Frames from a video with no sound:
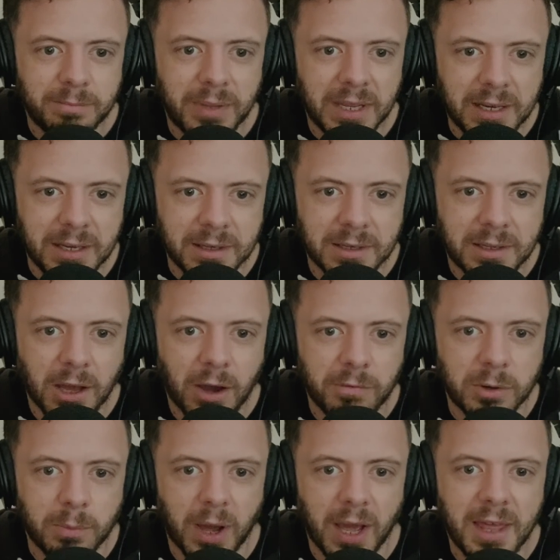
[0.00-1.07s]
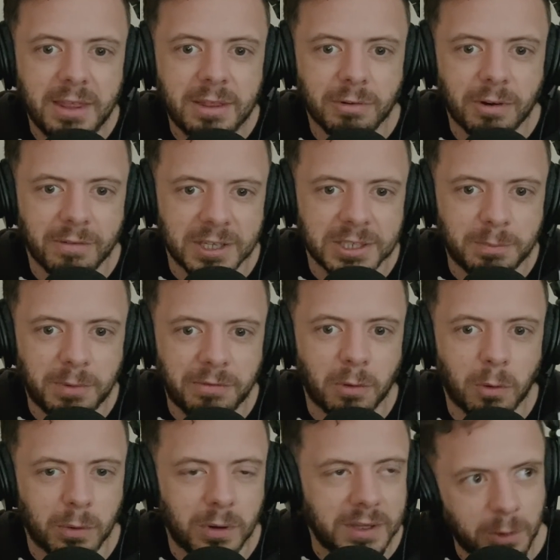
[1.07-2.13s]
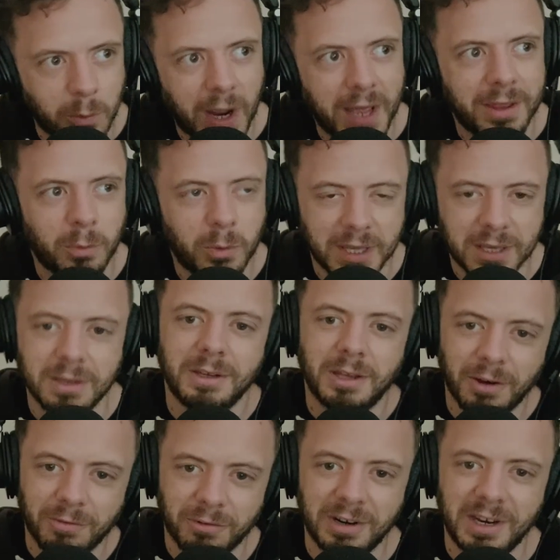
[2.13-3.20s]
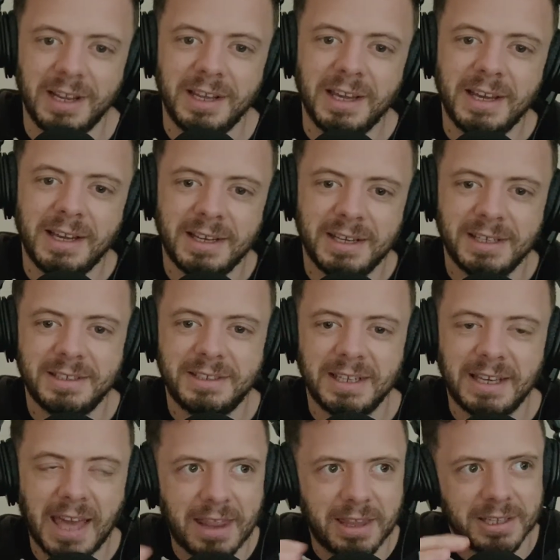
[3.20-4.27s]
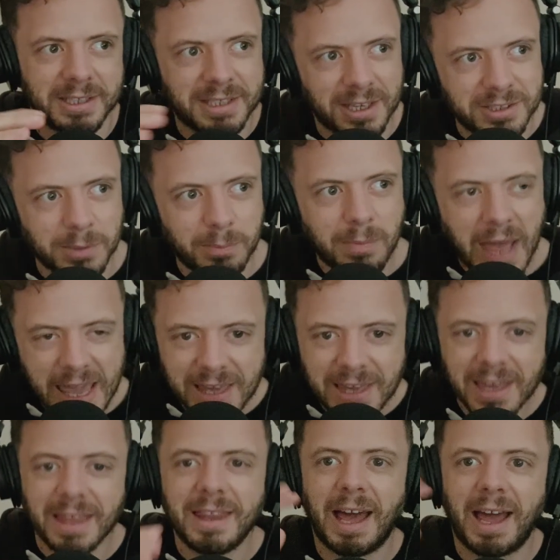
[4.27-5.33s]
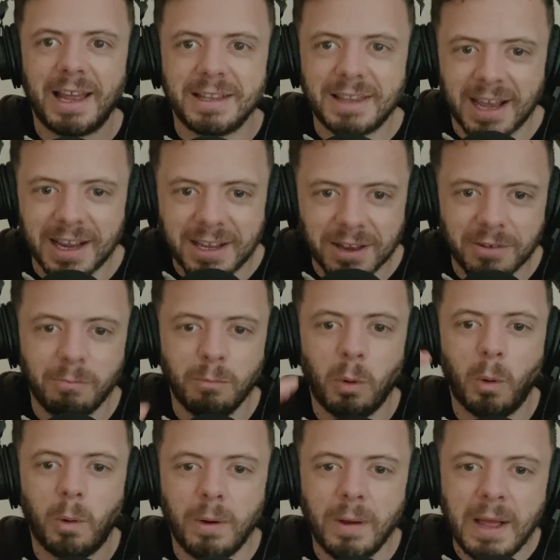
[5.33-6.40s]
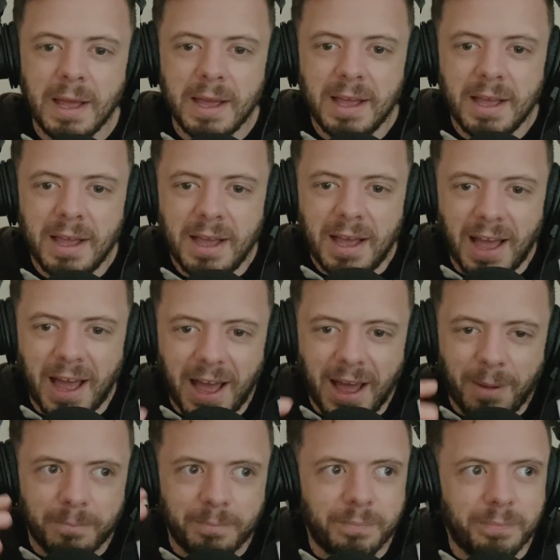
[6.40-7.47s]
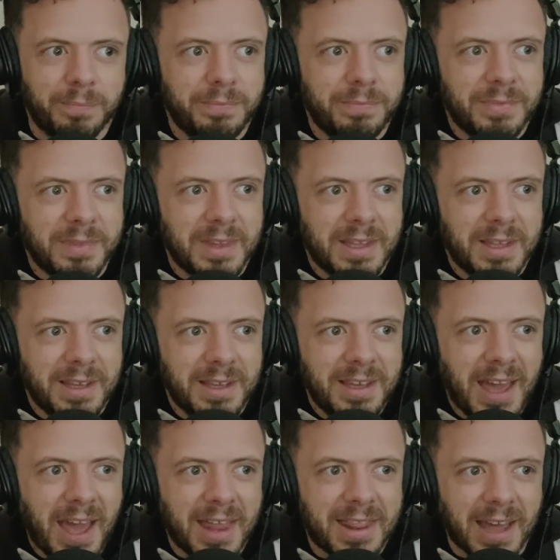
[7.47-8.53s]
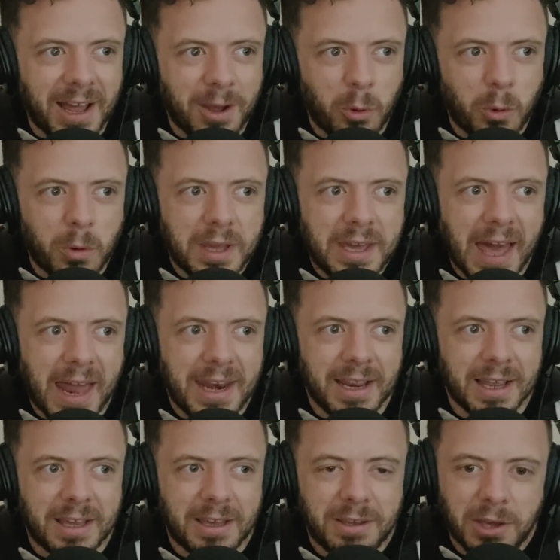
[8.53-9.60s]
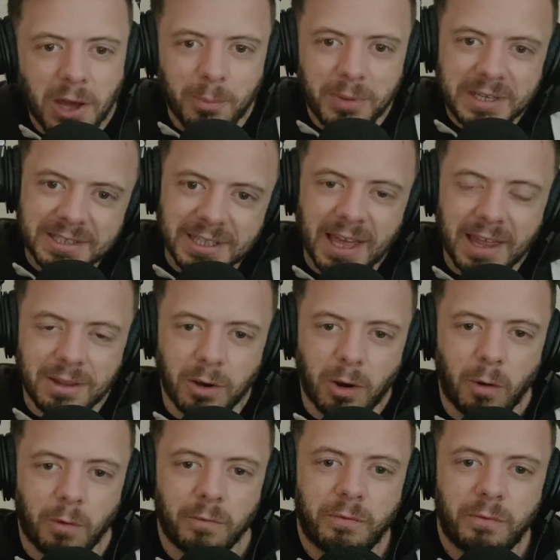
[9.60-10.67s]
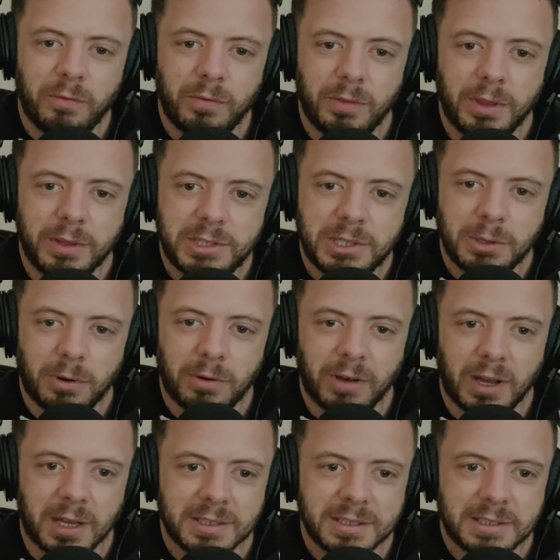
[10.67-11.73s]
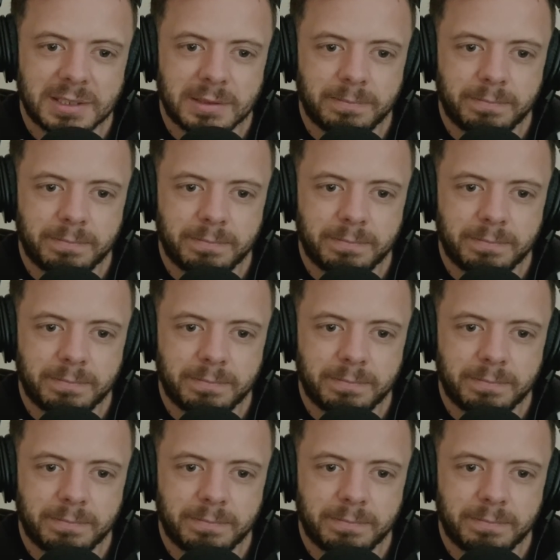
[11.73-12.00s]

been covered by either of us before in the way that we can cover it together. So to make it that kind of more, that organic coming together of the two of us.